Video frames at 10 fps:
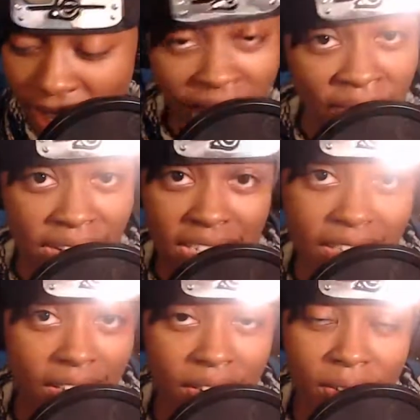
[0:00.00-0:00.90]
I might just
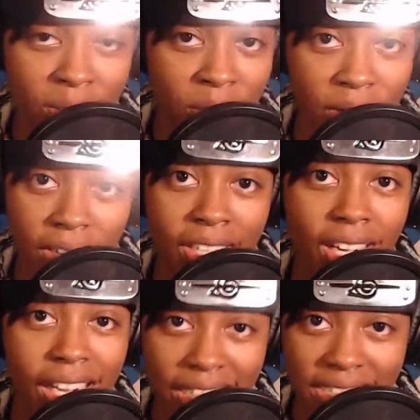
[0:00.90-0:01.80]
get another computer,
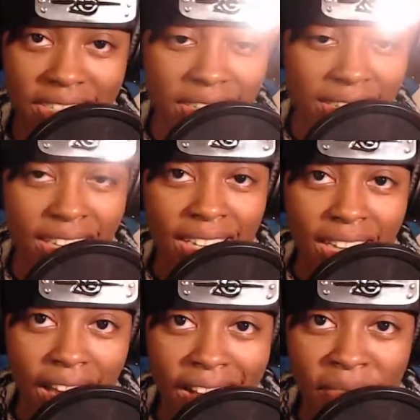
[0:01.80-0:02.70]
honestly.
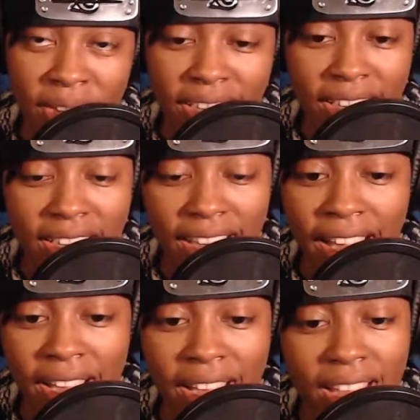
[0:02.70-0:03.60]
But
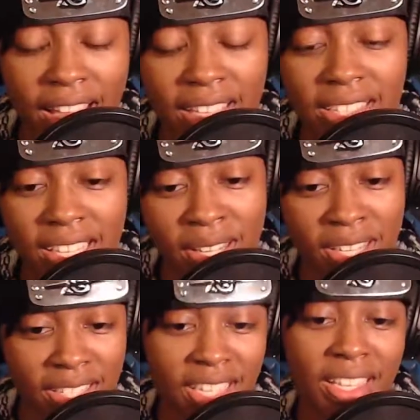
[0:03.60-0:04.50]
that, see,
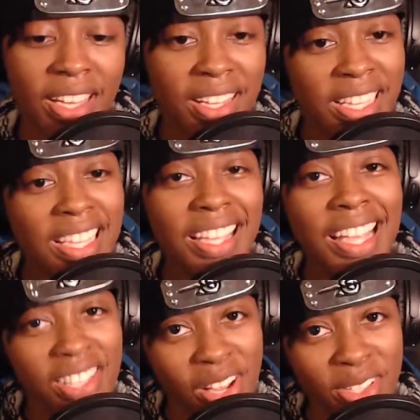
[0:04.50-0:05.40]
because
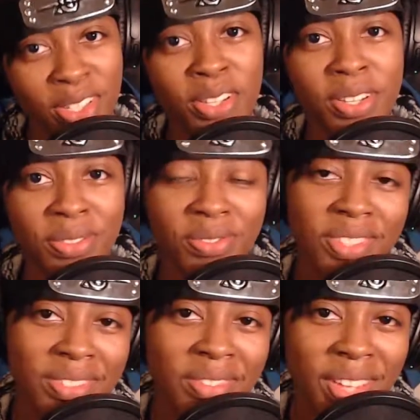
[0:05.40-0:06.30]
it's also
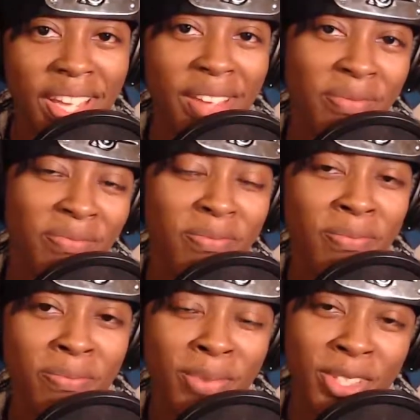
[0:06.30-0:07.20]

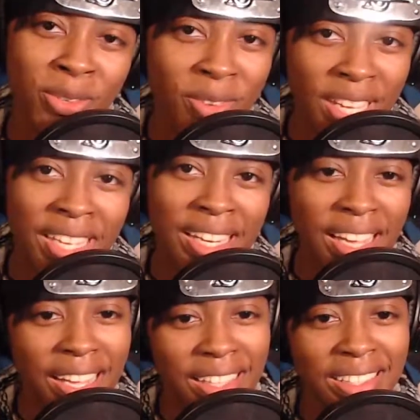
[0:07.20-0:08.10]
between
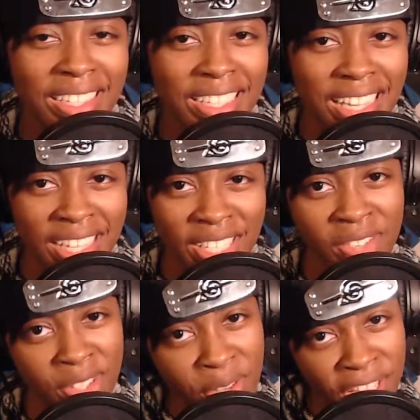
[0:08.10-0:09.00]
the idea of
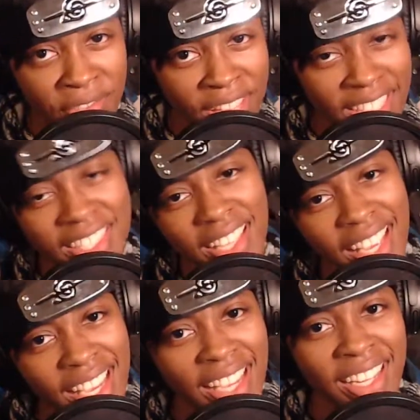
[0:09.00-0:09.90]
a quick fix
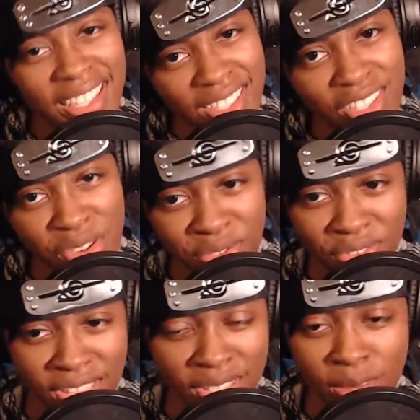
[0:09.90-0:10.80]
and a slow
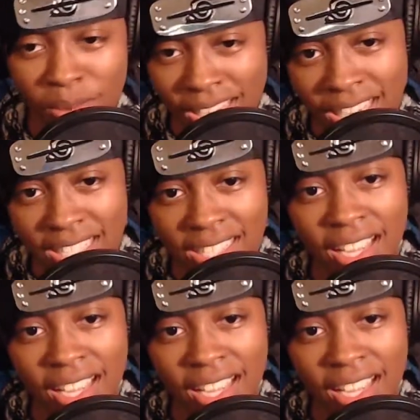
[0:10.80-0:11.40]
fix, because